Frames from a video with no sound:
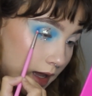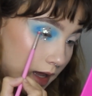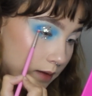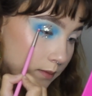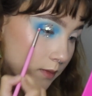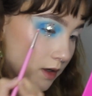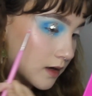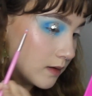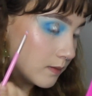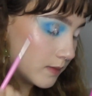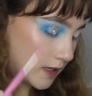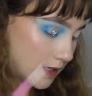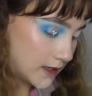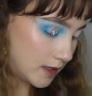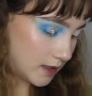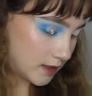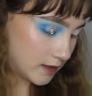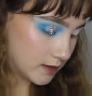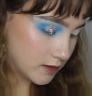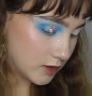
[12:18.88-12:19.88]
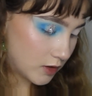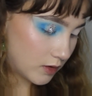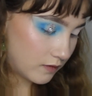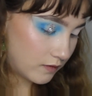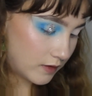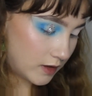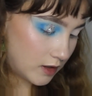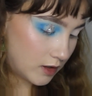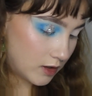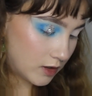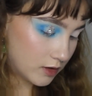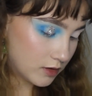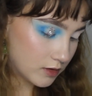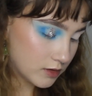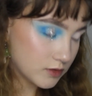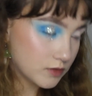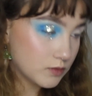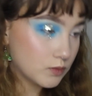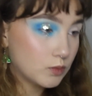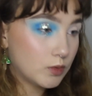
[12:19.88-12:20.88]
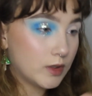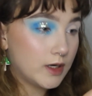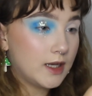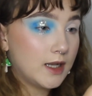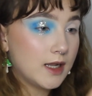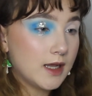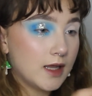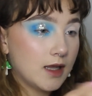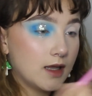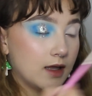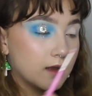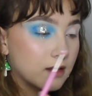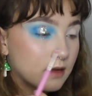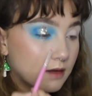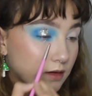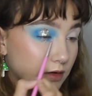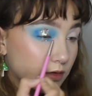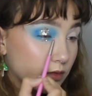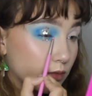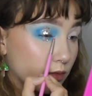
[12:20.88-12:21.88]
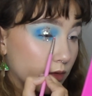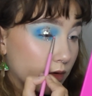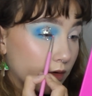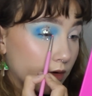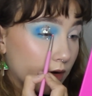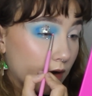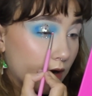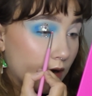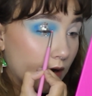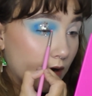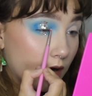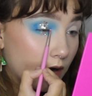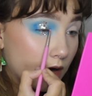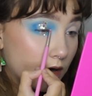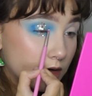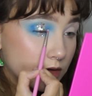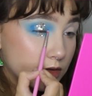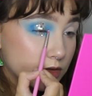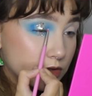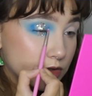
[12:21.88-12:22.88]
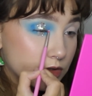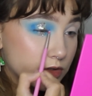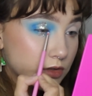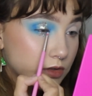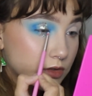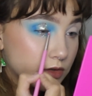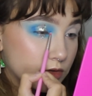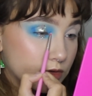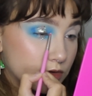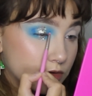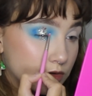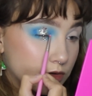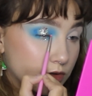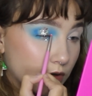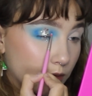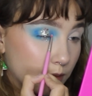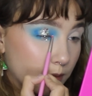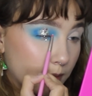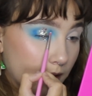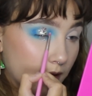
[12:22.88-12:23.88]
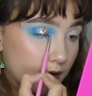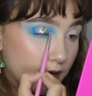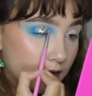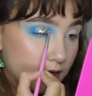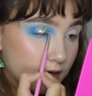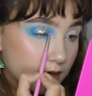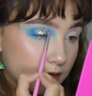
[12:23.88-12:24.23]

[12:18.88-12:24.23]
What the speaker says: am going to blend it, so if it looks really harsh, don't panic.